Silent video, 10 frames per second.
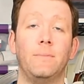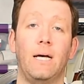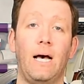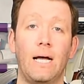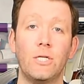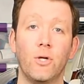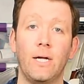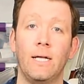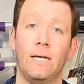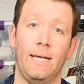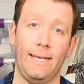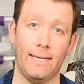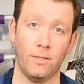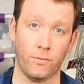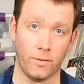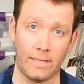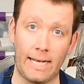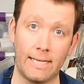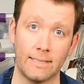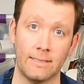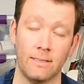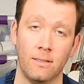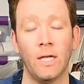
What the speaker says: to hydrate and relax.